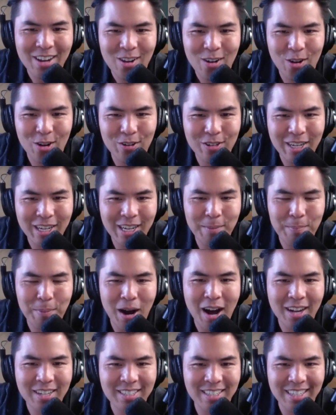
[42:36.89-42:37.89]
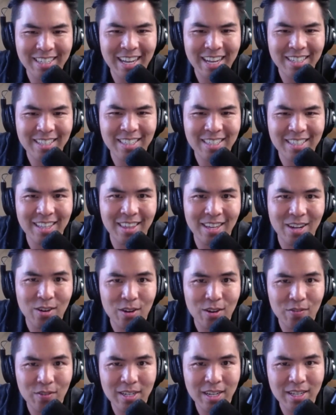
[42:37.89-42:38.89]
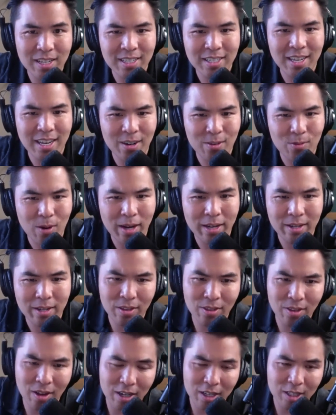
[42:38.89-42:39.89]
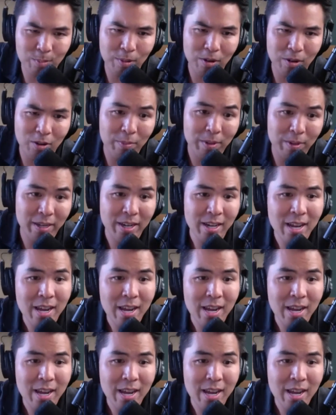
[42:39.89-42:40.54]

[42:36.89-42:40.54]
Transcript: or you tick a box against the theory if it doesn't get it right in the thought experiment.